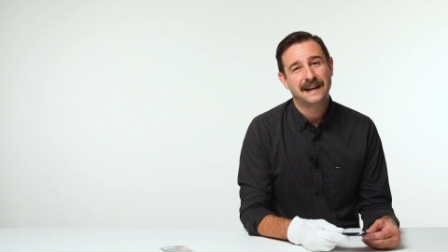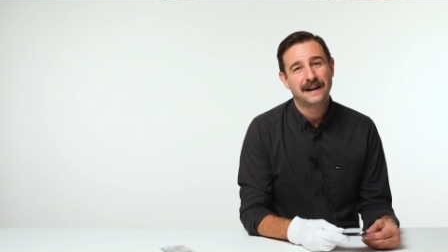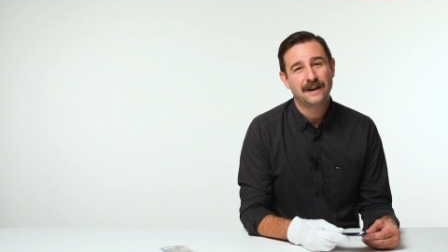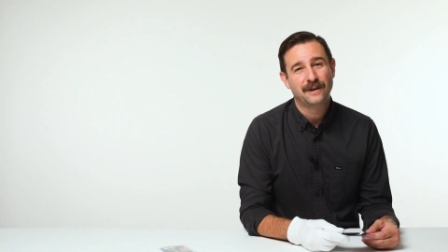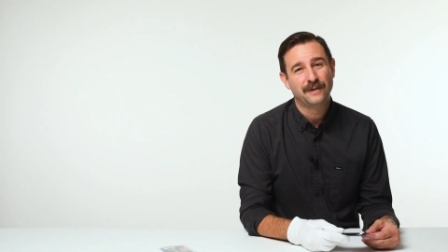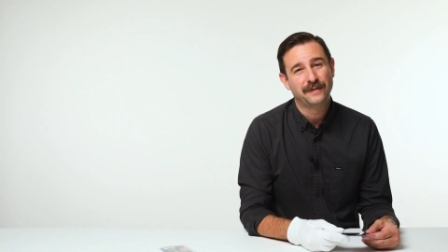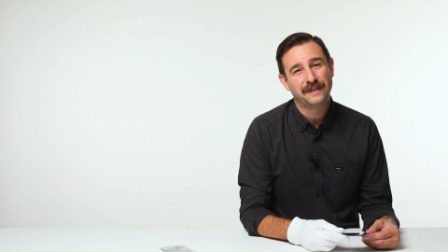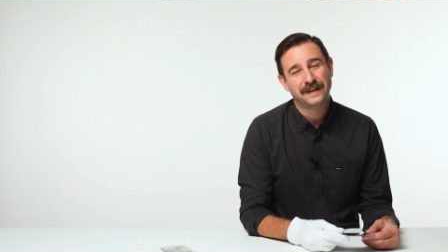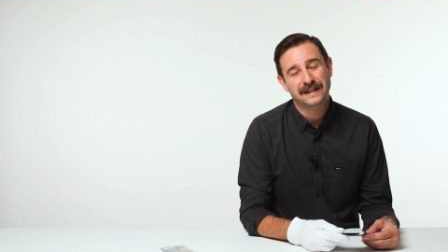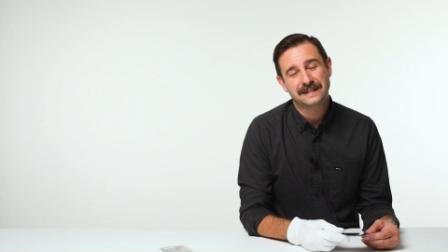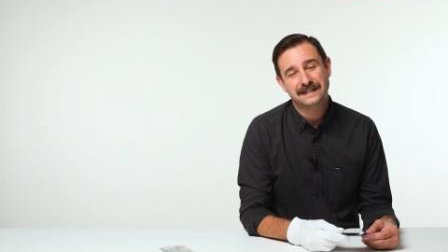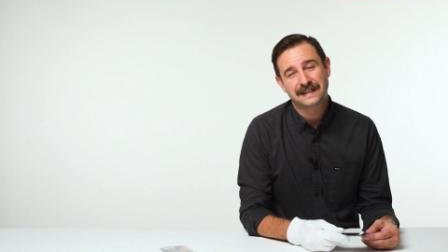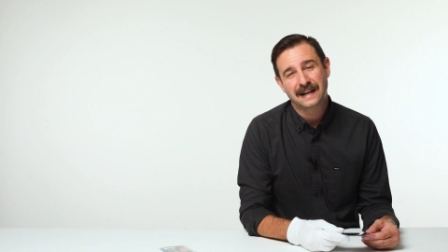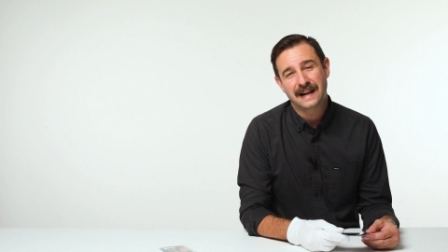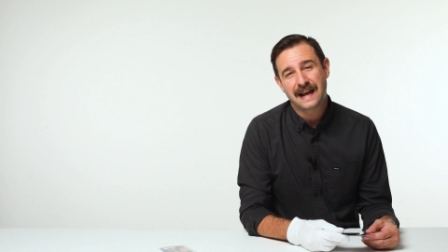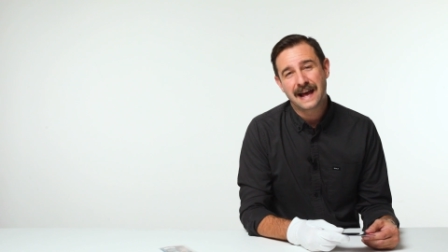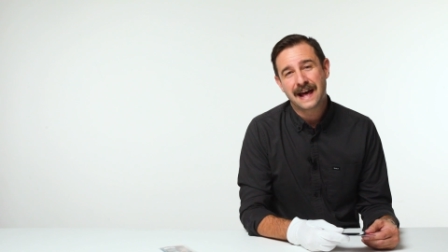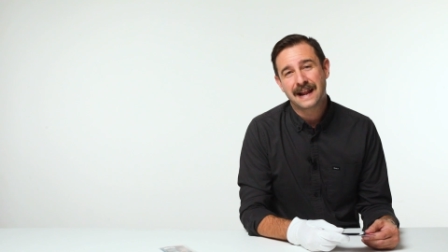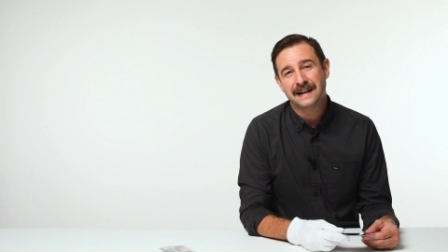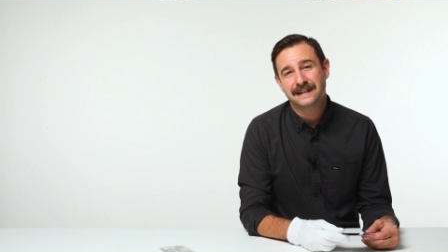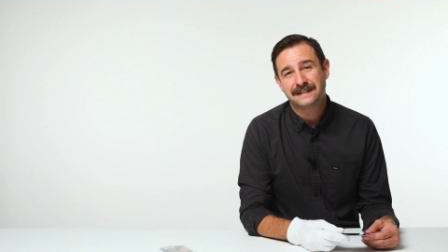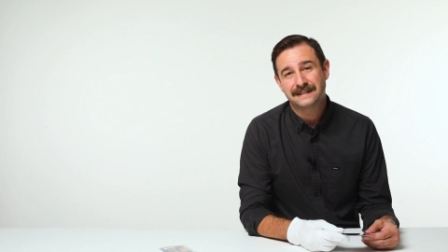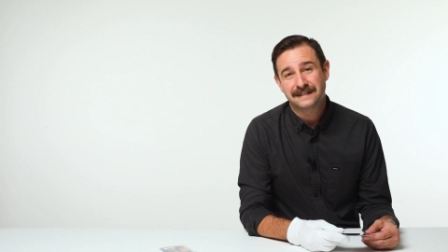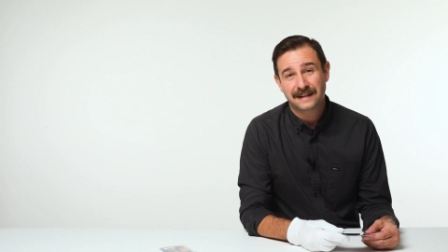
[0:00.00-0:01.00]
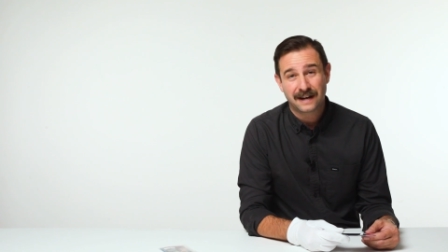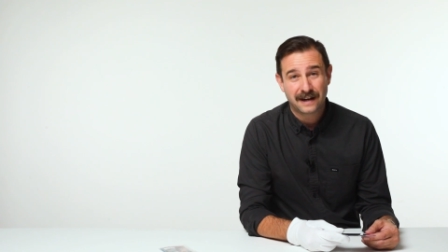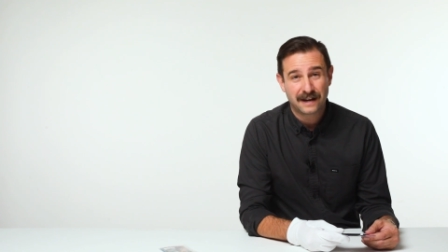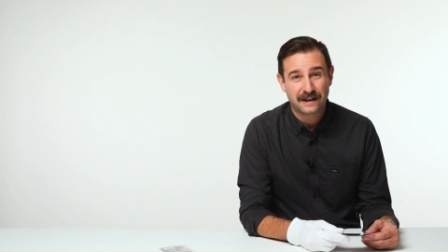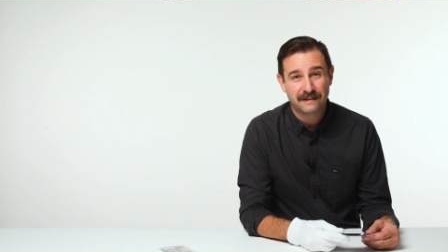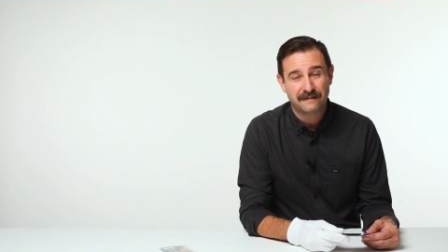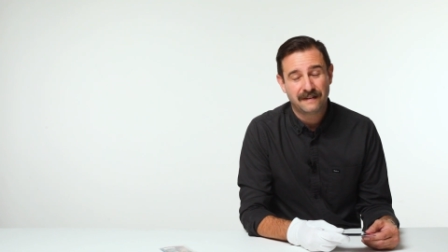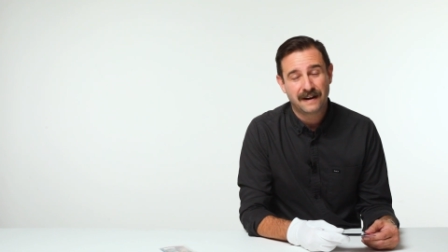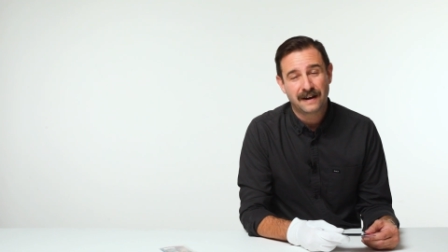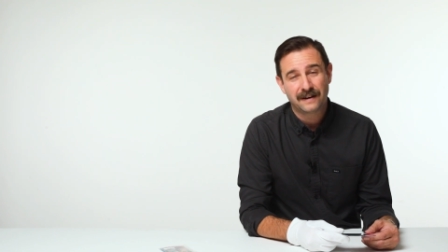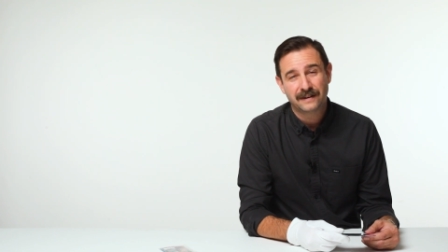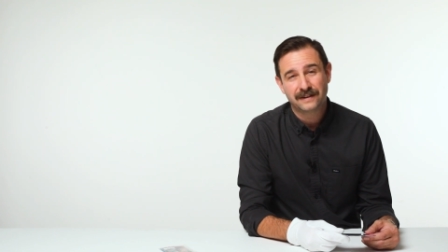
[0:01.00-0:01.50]
I don't think it's going to add a ton
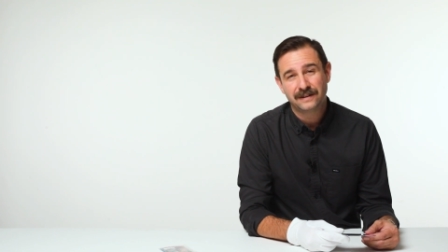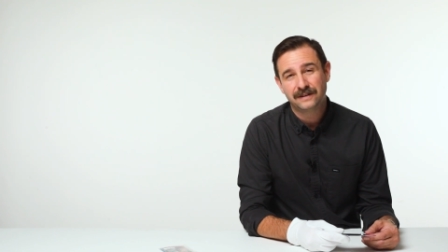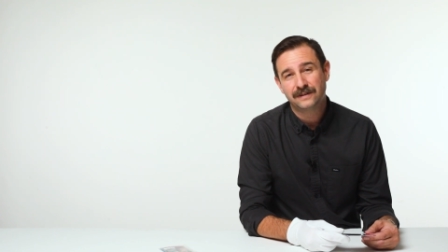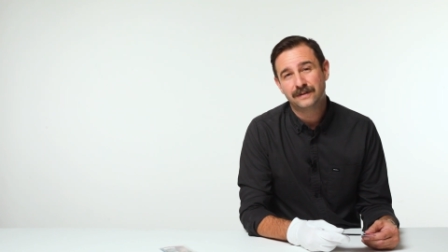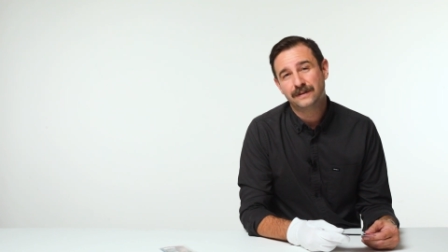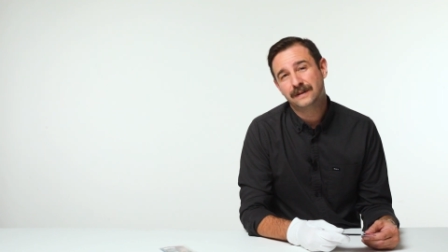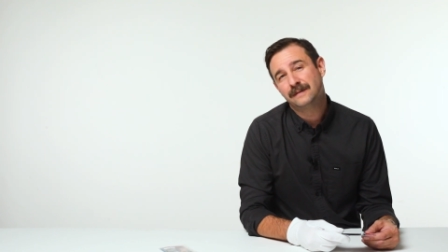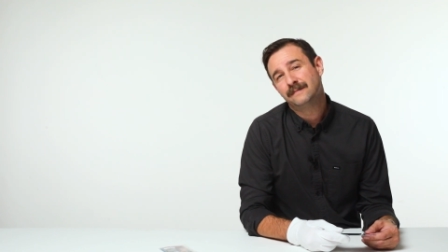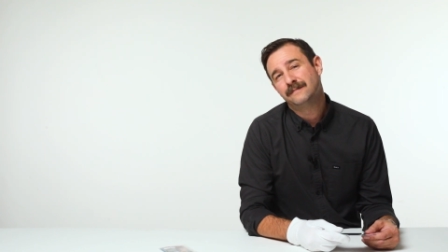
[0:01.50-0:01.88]
of value.